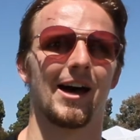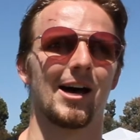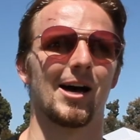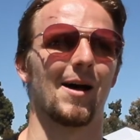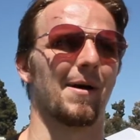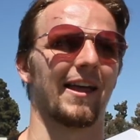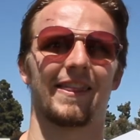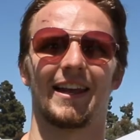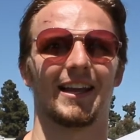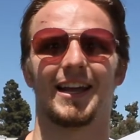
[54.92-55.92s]
Um, I
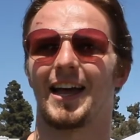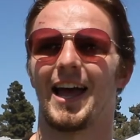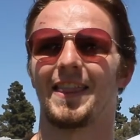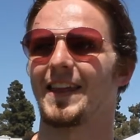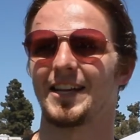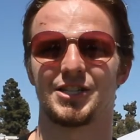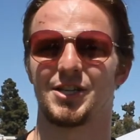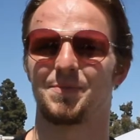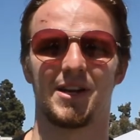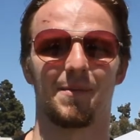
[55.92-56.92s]
think I think it's
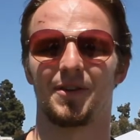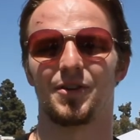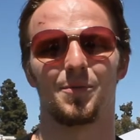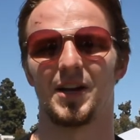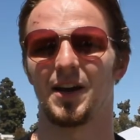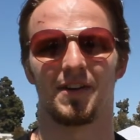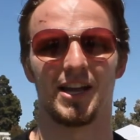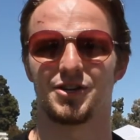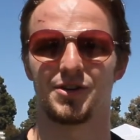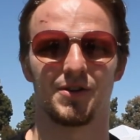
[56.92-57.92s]
just becoming too big of an
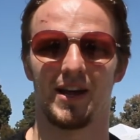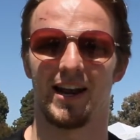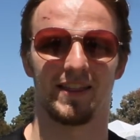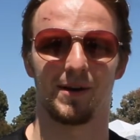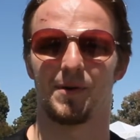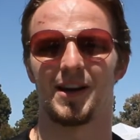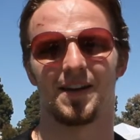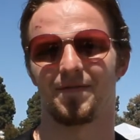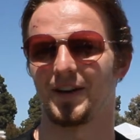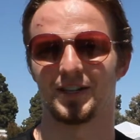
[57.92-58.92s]
issue, and I think we
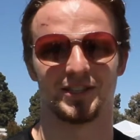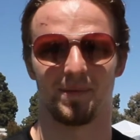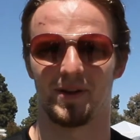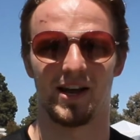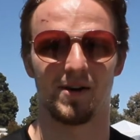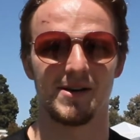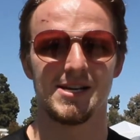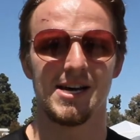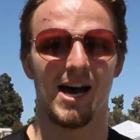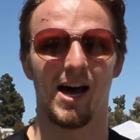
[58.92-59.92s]
need to figure something out.
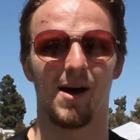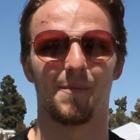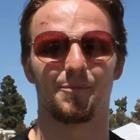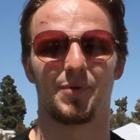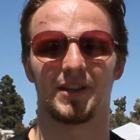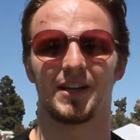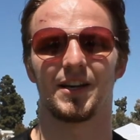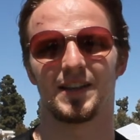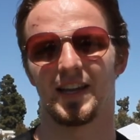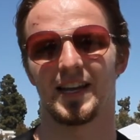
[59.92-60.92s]
Um, but the
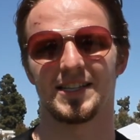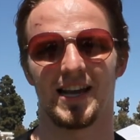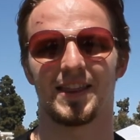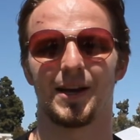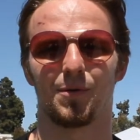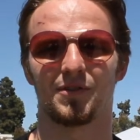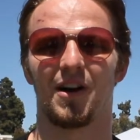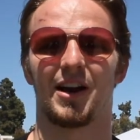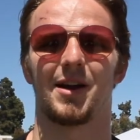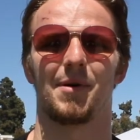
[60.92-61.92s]
good thing is, I think we're
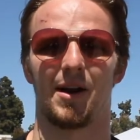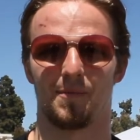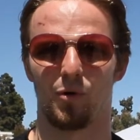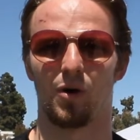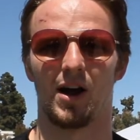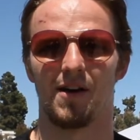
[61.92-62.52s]
talking about it more.